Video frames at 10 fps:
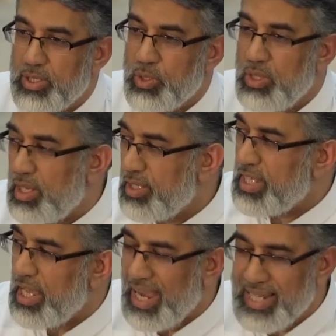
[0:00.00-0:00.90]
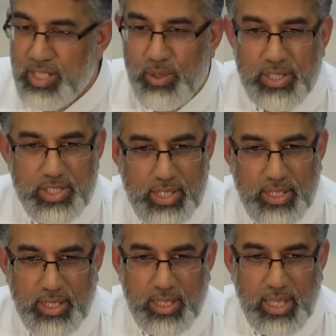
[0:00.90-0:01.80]
you learn their ideology,
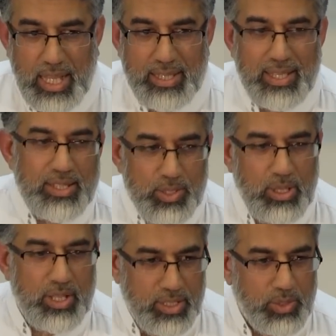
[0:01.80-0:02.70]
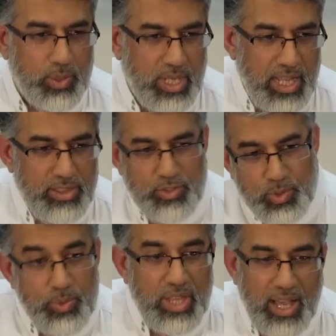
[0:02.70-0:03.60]
and then you learn the Quran
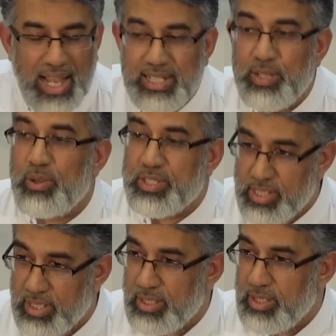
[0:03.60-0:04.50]
through that ideology.